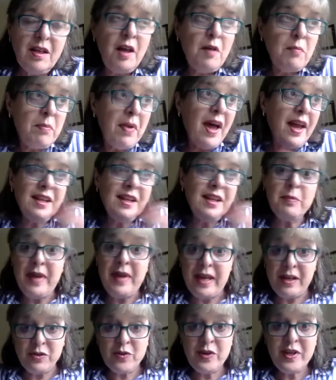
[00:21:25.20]
by the
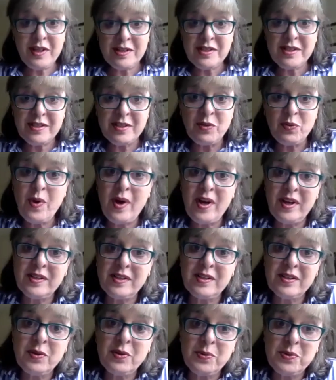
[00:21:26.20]
matrix and what
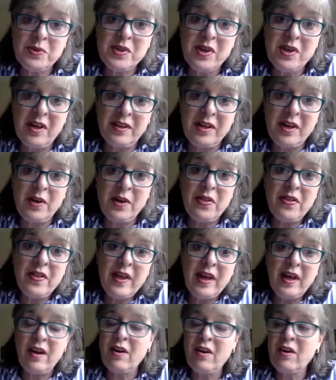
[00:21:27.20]
goes on out
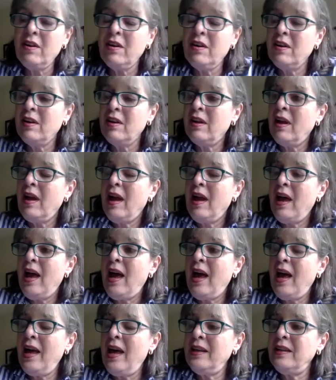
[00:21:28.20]
there.
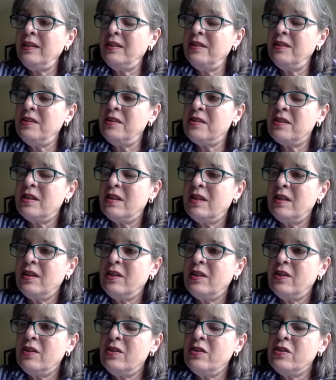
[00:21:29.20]
And
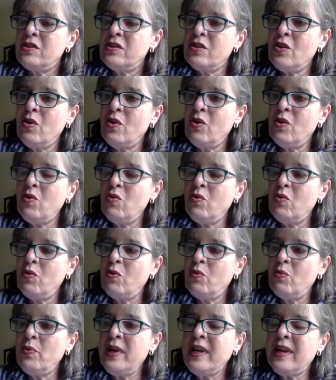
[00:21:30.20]
so
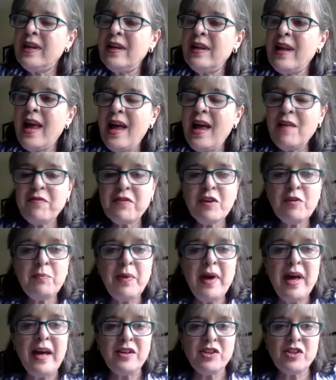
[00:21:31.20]
we can have
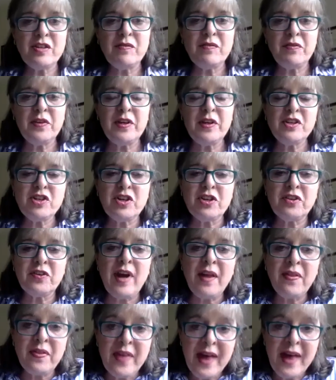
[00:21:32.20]
compassion for each other,
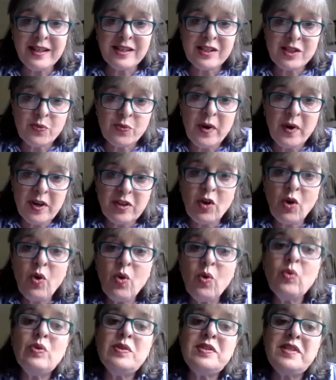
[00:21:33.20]
and that's where the
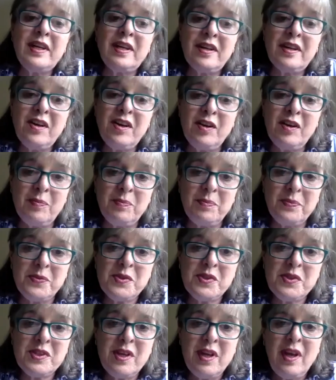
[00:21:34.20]
holding
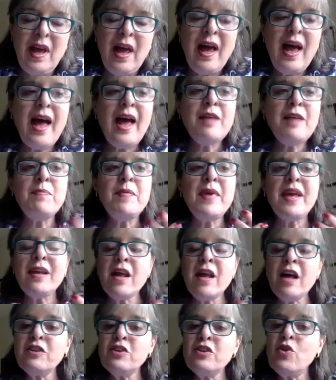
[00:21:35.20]
comes. I may
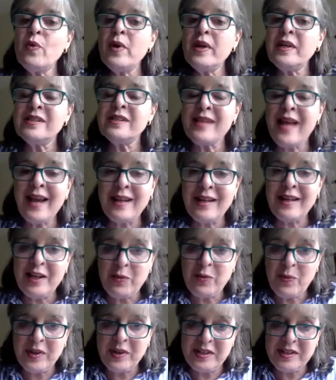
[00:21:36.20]
not know exactly
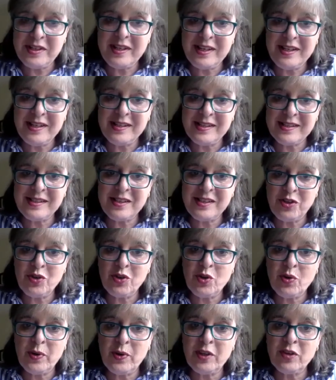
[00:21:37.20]
what it is that you're
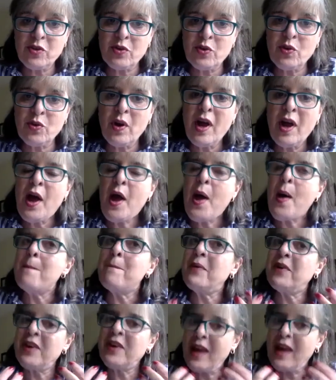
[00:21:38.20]
going through,
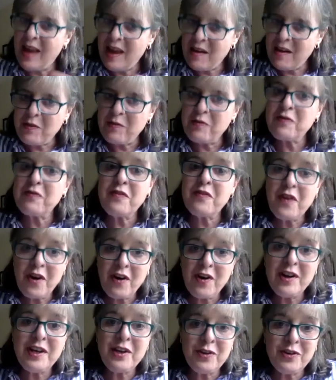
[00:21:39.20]
but I have a
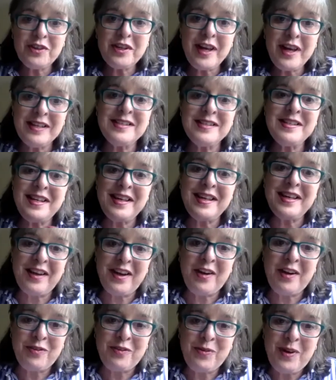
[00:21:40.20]
fairly good idea
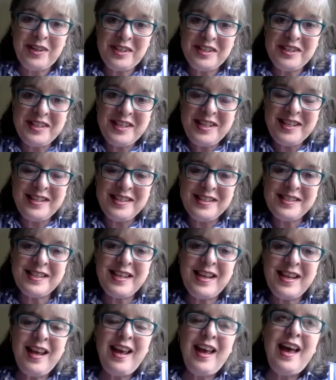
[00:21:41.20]
of what it is.
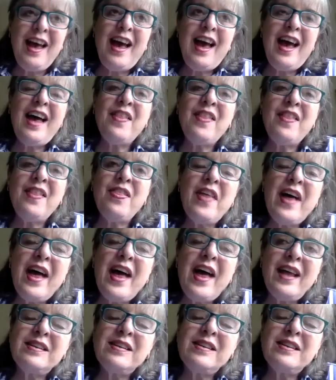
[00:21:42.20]
And
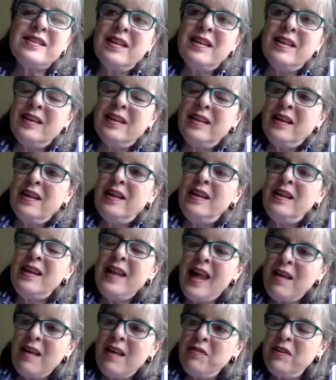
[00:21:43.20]
that
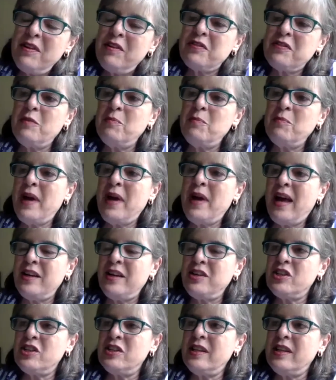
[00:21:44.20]
level of
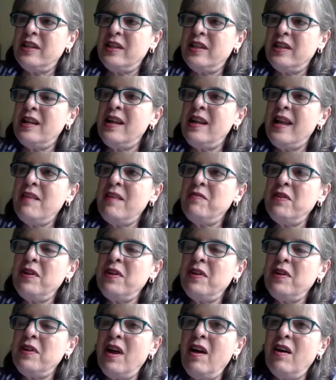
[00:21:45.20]
compassion, that
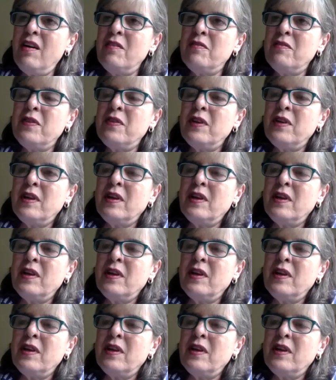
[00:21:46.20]
level of